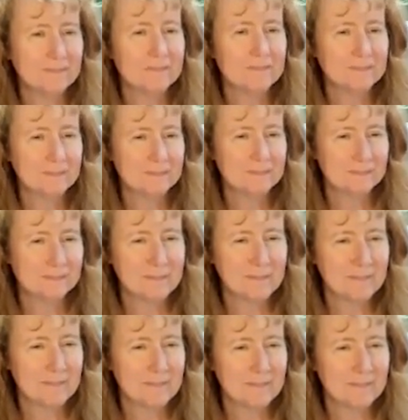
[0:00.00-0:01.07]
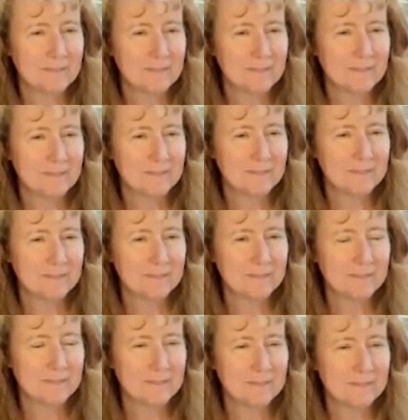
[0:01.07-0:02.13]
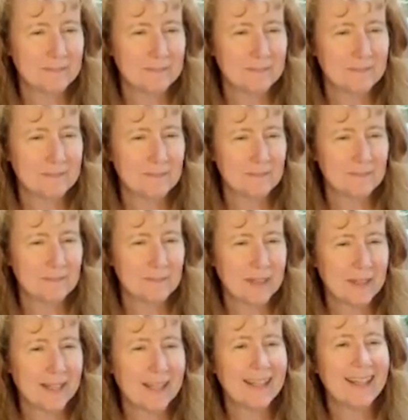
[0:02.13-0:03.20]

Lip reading: The person shown says nothing.